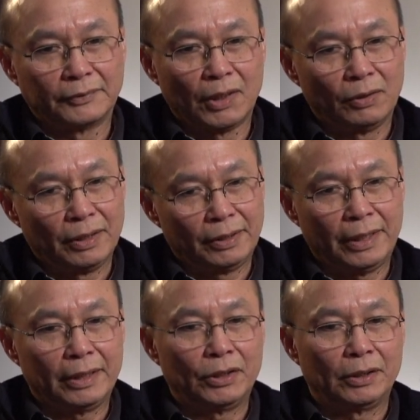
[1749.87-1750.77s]
go to the
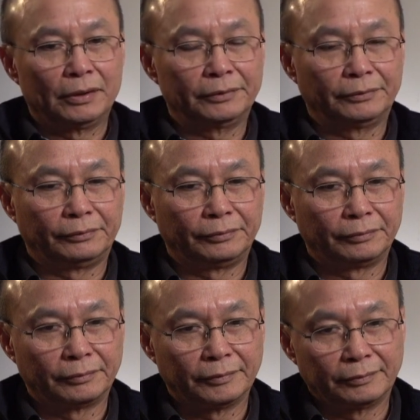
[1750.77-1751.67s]
kitchen,
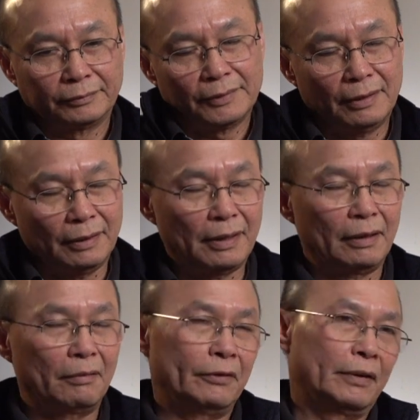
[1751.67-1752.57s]
kind
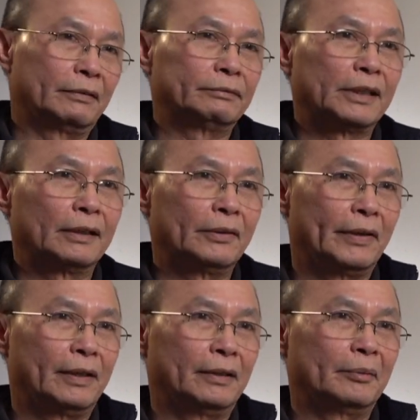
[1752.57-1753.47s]
of feel
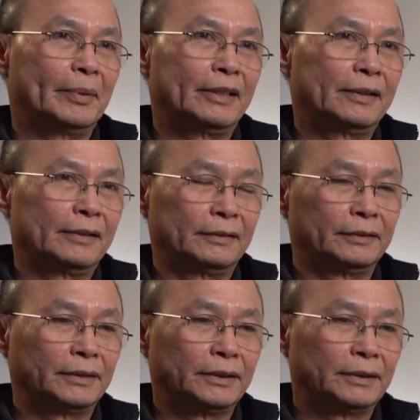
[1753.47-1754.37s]
hungry a little bit.
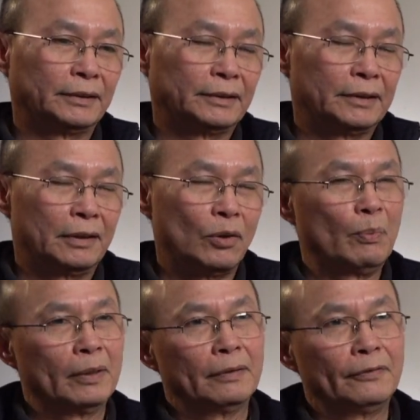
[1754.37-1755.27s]

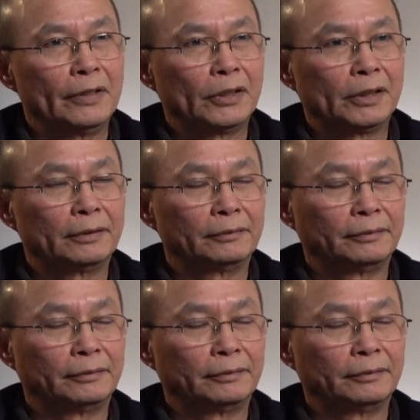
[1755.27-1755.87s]
Open the fridge,